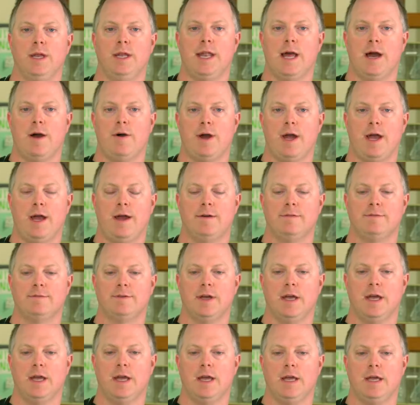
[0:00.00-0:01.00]
now have
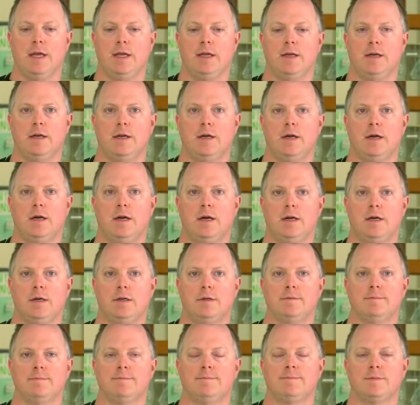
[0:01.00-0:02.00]
a
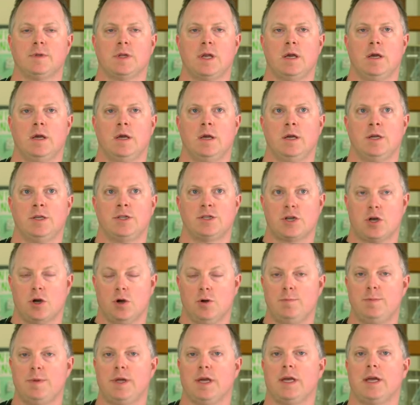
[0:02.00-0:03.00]

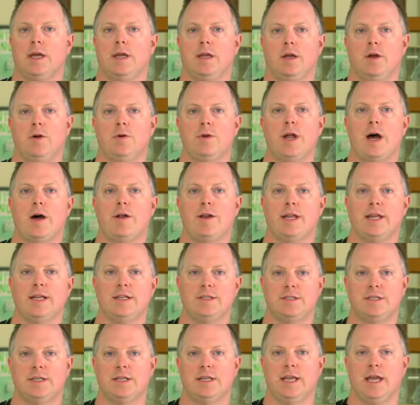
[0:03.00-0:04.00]
scope that can go down
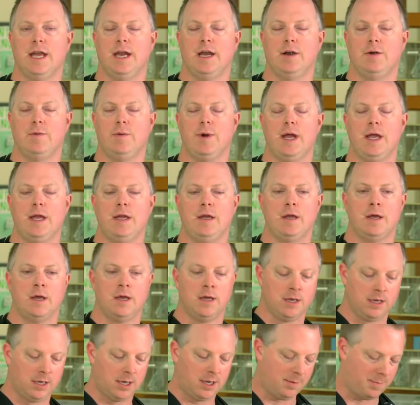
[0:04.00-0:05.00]
into the airway
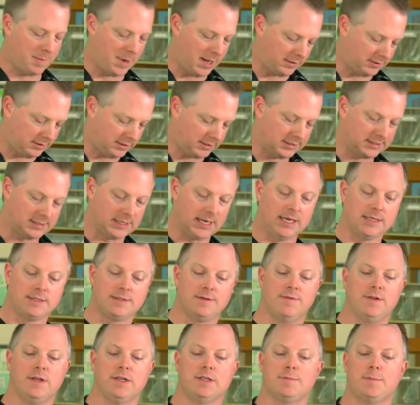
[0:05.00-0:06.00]
about the size
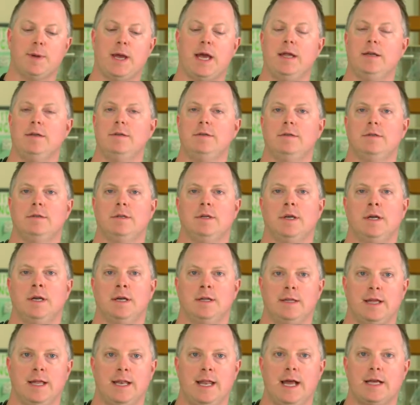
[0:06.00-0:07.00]
of this pen
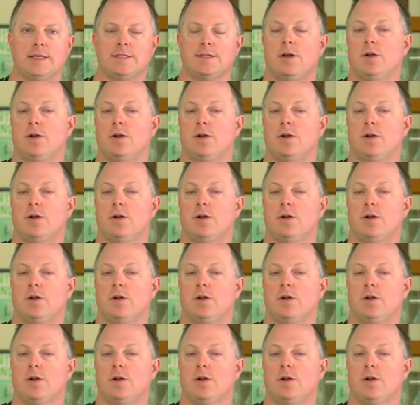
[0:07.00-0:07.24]
that has an